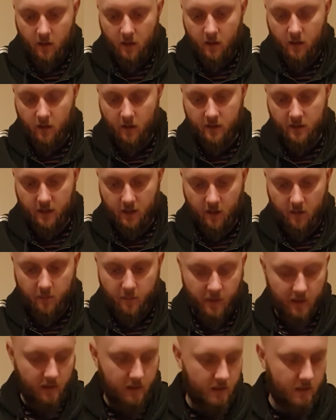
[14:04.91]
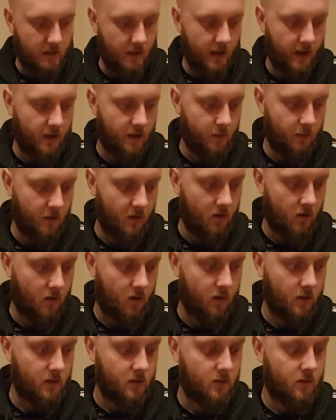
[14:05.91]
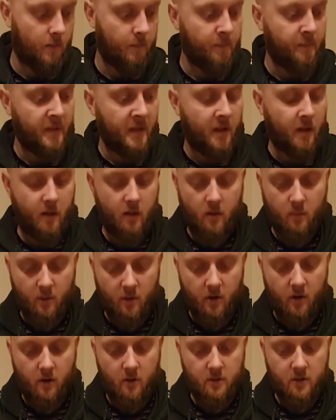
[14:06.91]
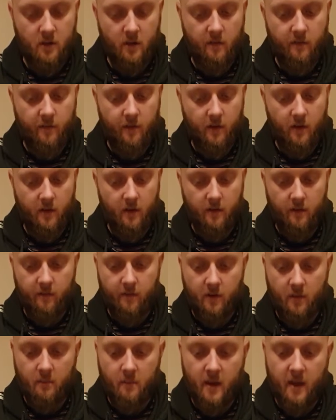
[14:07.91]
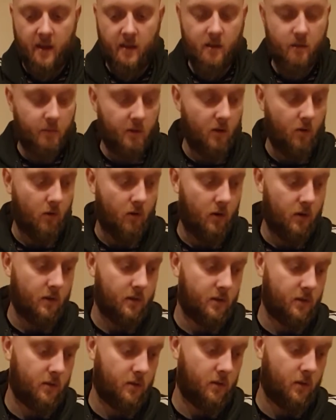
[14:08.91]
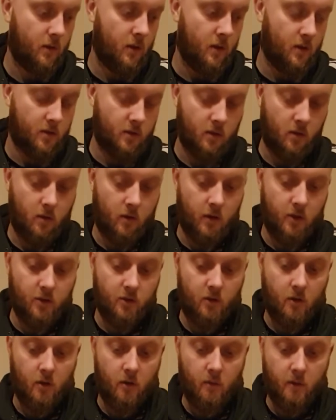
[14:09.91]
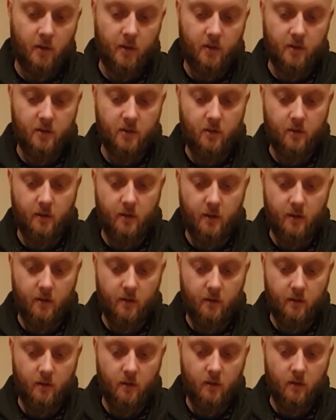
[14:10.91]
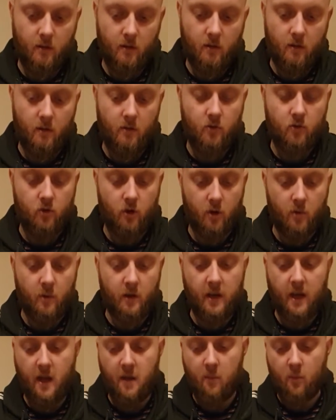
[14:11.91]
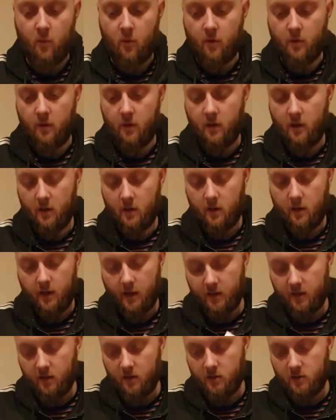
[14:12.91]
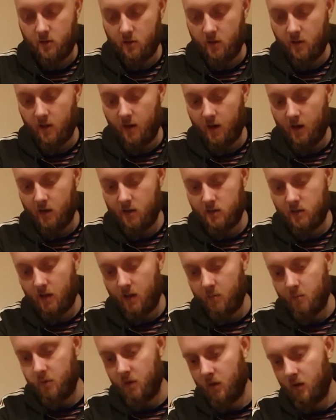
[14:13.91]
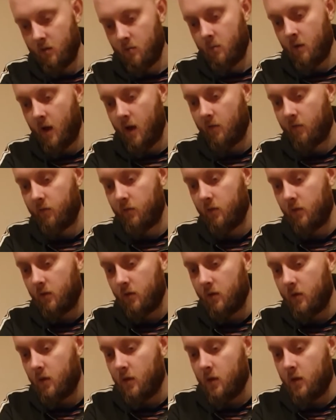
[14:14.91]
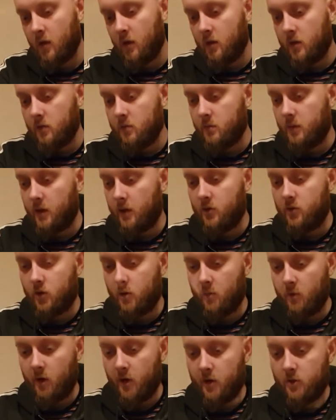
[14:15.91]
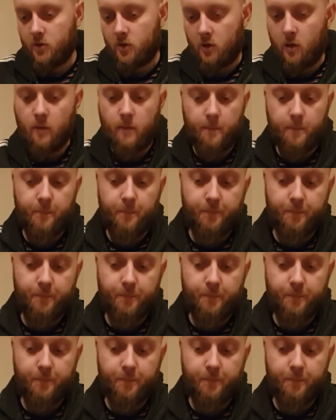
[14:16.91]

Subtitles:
Like I said, I built this deck to be Orcust. Nibiru was in it for the main to be Orcust, so I just kind of want the side. Try win game 1, get to the side cards, and be impactful. Play 3 Mind Control.